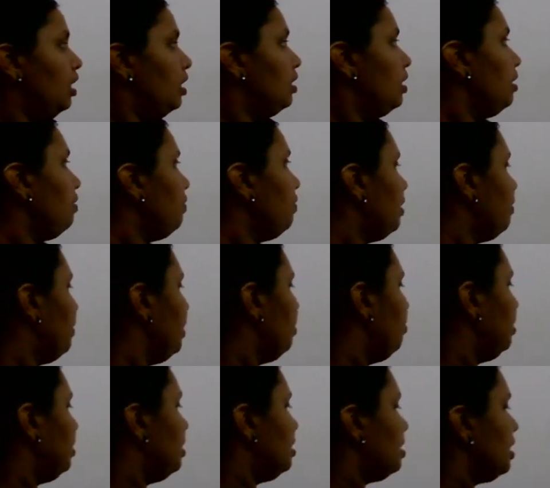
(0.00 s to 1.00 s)
Then what will
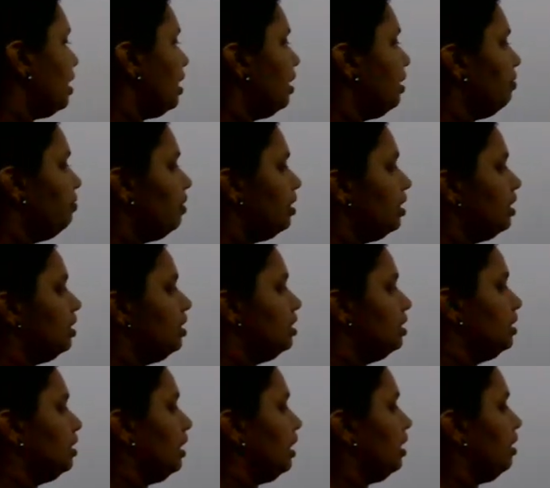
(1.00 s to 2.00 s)
be the second one?
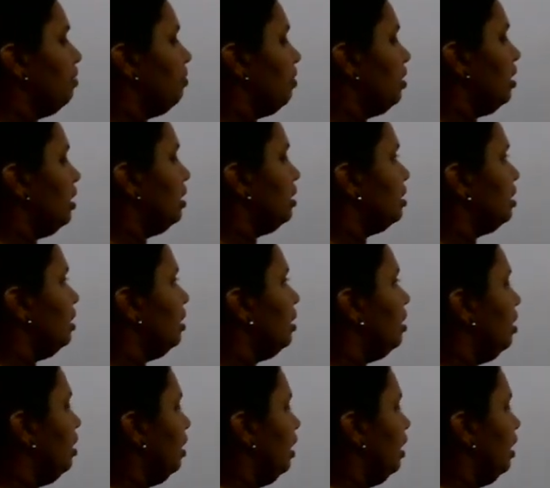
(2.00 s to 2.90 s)
Second one is the